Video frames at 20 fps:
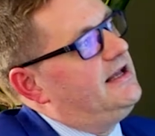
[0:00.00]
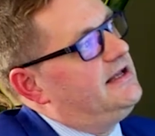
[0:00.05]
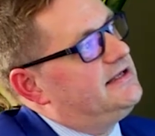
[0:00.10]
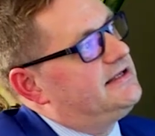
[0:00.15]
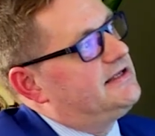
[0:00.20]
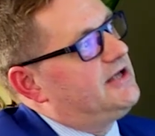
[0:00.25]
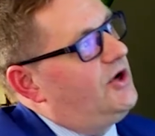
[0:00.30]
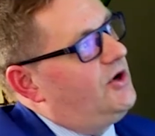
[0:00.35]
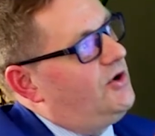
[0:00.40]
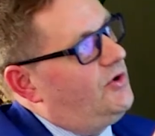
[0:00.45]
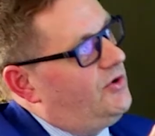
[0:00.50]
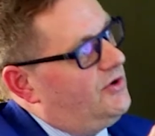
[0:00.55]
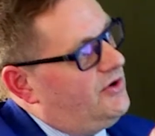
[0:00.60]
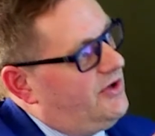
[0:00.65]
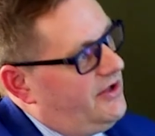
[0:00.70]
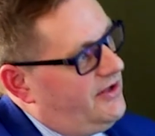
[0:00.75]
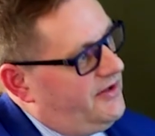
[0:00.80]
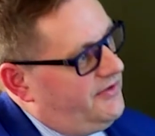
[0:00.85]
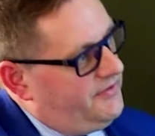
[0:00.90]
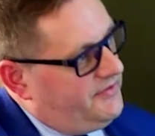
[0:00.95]
So
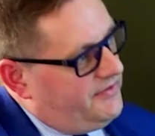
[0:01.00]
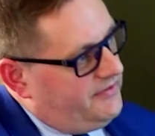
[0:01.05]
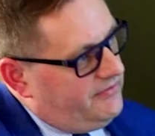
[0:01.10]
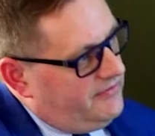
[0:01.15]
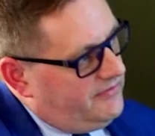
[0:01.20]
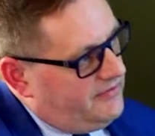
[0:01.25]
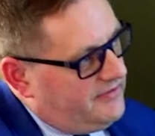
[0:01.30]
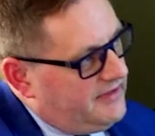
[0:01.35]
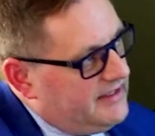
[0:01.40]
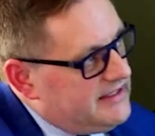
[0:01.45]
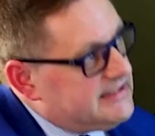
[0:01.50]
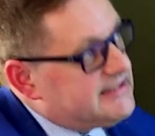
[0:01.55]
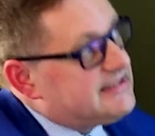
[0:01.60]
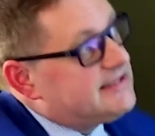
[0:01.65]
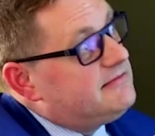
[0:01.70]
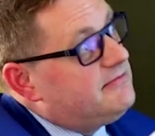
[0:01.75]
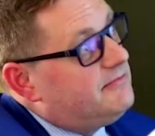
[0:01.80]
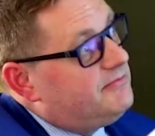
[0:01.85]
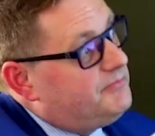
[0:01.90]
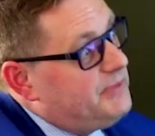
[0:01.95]
this
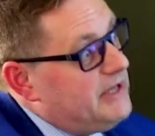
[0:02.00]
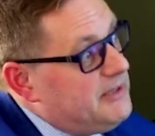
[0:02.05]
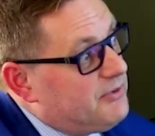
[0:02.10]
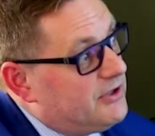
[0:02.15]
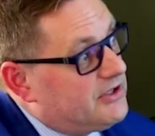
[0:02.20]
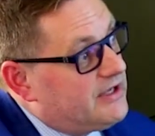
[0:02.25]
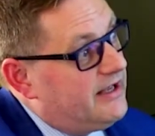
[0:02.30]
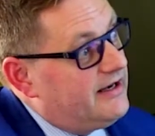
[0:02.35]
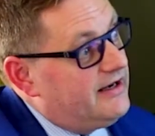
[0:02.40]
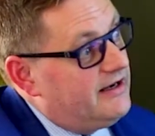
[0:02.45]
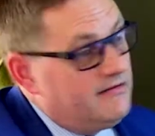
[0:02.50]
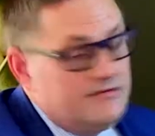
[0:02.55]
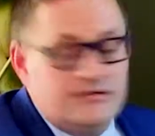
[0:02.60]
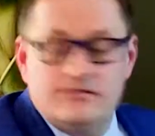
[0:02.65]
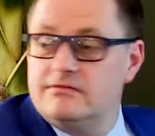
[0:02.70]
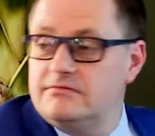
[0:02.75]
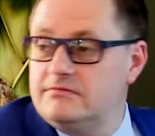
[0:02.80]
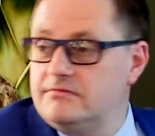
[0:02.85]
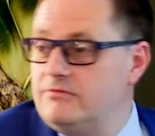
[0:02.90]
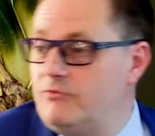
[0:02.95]
people can
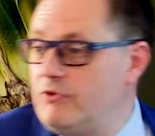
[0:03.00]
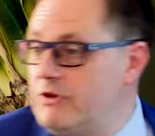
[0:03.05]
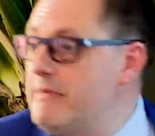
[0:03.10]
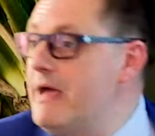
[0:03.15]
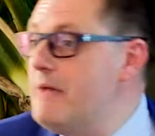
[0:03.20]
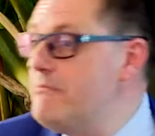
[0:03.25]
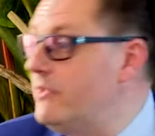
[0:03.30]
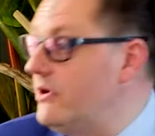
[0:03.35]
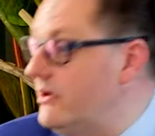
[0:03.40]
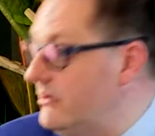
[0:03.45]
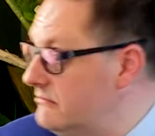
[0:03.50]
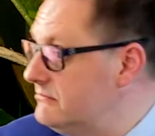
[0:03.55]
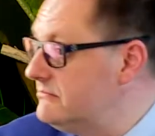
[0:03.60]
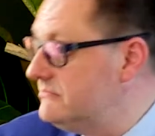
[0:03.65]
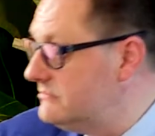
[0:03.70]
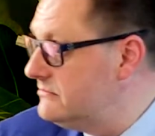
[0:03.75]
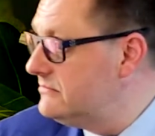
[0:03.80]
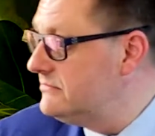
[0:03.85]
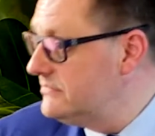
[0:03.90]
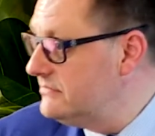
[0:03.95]
remember
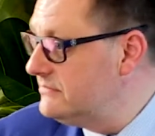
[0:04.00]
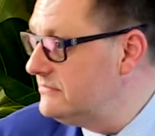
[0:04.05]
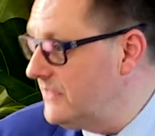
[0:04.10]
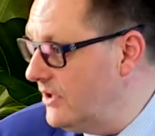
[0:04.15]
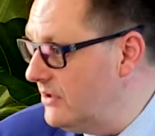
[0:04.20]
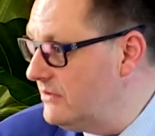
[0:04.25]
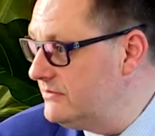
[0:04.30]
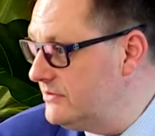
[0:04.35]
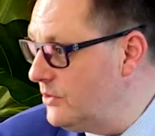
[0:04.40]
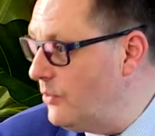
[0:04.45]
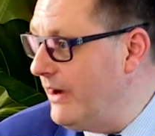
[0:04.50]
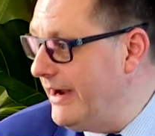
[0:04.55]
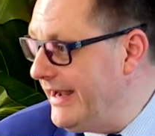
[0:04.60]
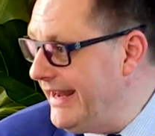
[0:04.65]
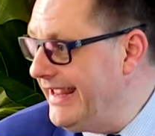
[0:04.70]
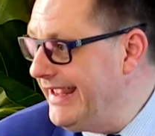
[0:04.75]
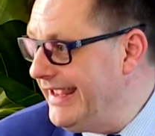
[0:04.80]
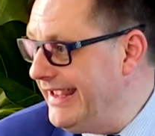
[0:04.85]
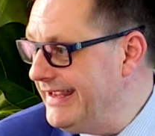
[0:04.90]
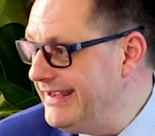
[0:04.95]
the wedding
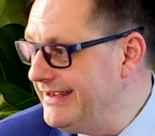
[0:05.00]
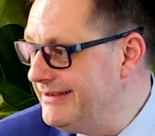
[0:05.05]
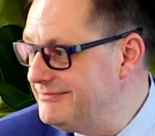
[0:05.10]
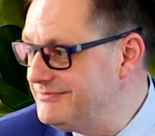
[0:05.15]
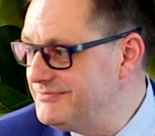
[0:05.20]
cake.